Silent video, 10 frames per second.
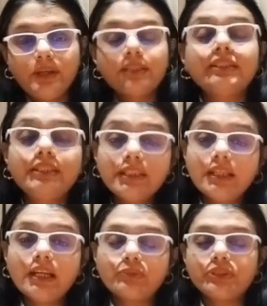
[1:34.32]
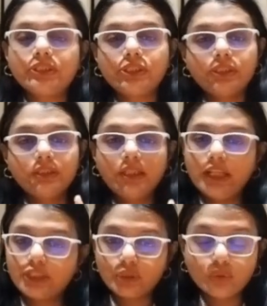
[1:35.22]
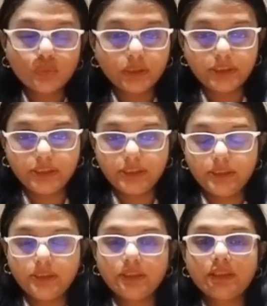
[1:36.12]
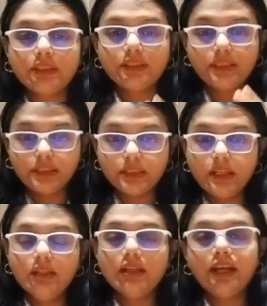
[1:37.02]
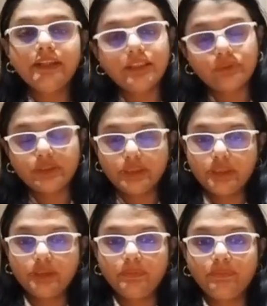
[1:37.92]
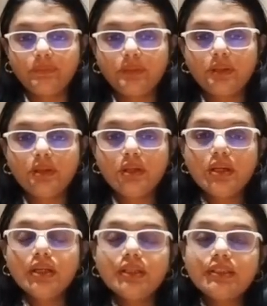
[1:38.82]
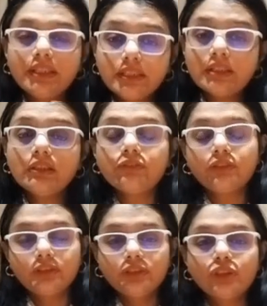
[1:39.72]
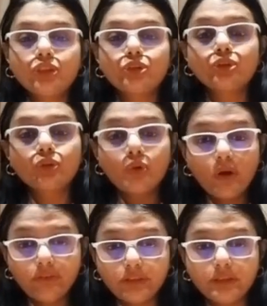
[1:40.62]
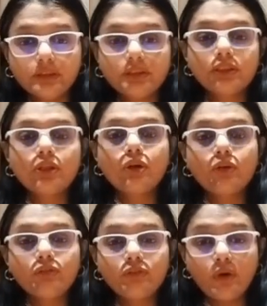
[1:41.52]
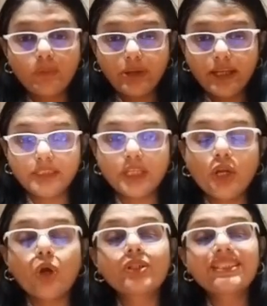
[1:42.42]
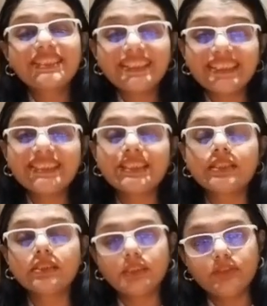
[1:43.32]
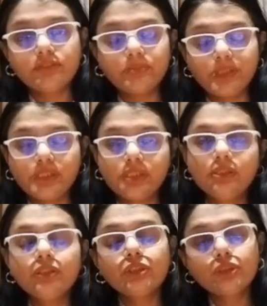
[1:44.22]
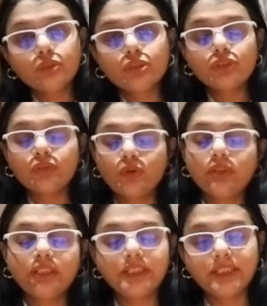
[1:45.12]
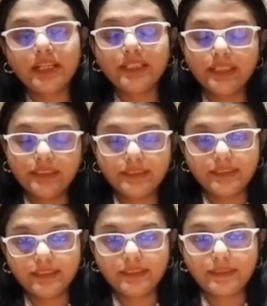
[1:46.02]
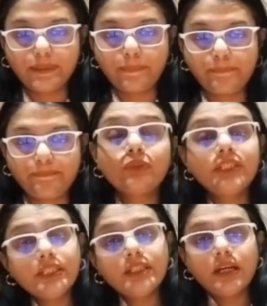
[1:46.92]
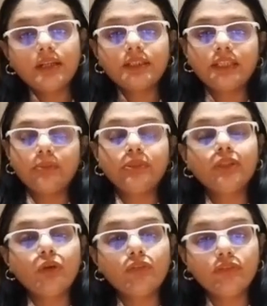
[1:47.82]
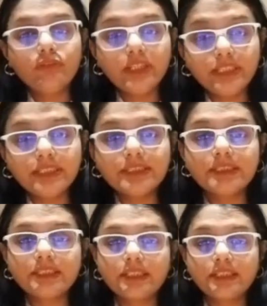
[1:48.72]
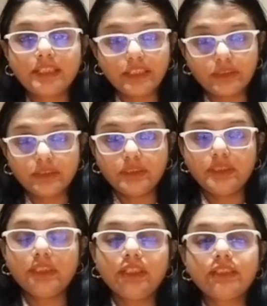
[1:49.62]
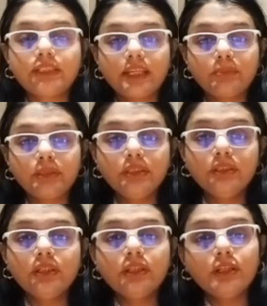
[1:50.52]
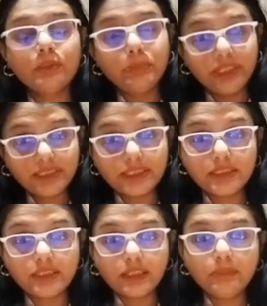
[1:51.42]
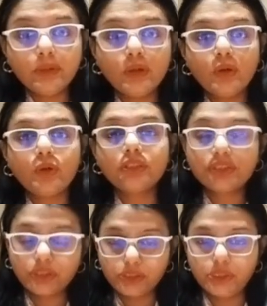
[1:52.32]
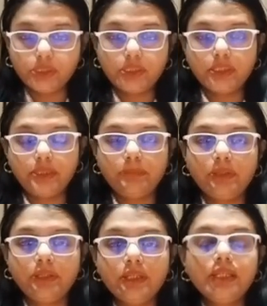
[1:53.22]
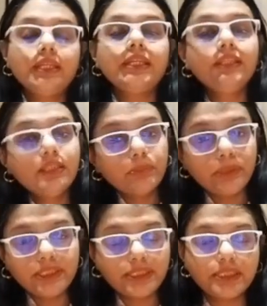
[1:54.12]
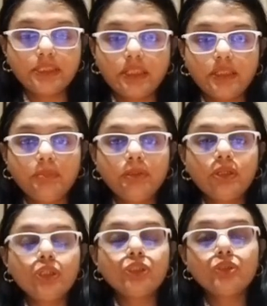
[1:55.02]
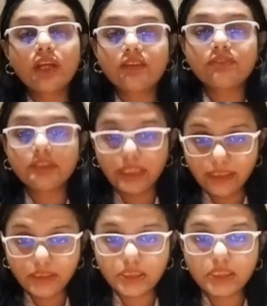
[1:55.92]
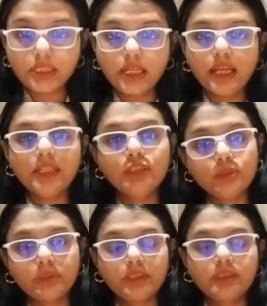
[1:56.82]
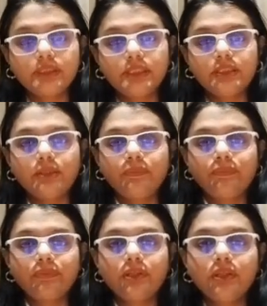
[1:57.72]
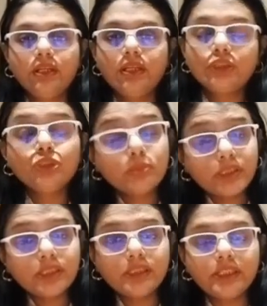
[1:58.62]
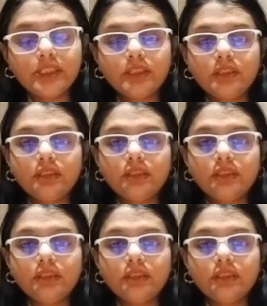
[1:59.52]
The data acquisition has 2 words in it: data and acquisition. Data refers to the raw figures, formats, or statistical information used for data analysis. Now, data can be of various categories. It can be a basic type or a structured type. In the basic type, you have text and numerical data. The numerical data